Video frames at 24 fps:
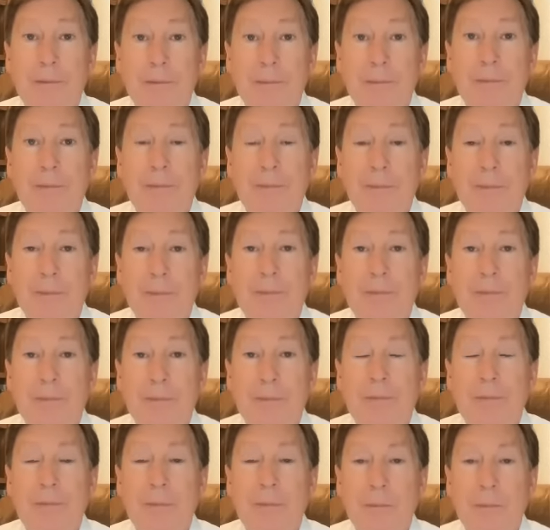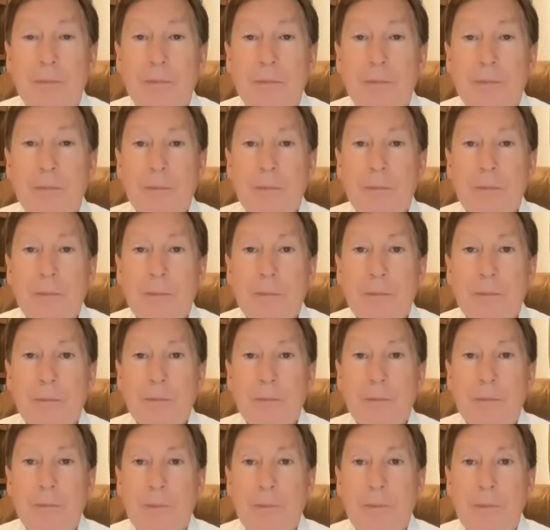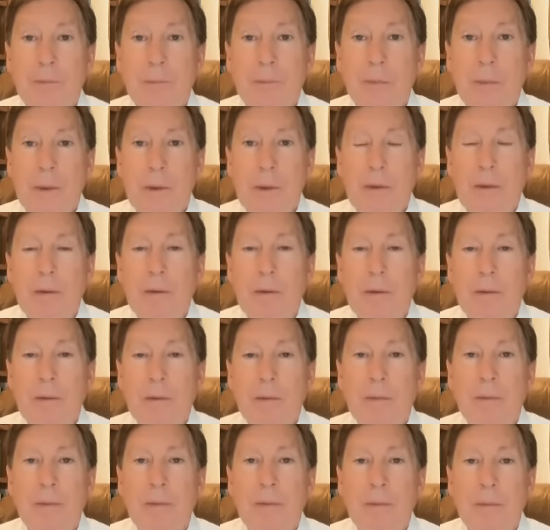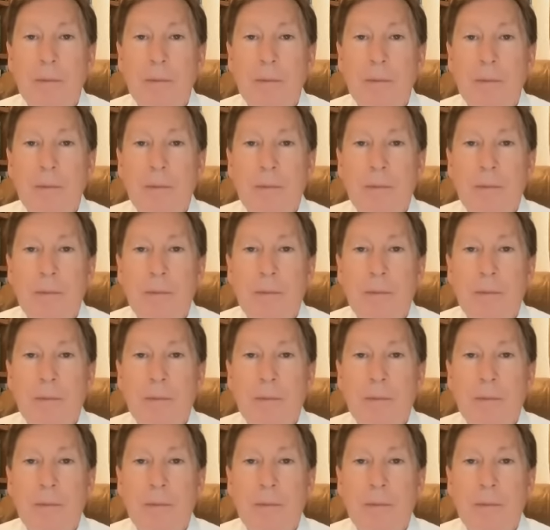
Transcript: This person isn't speaking.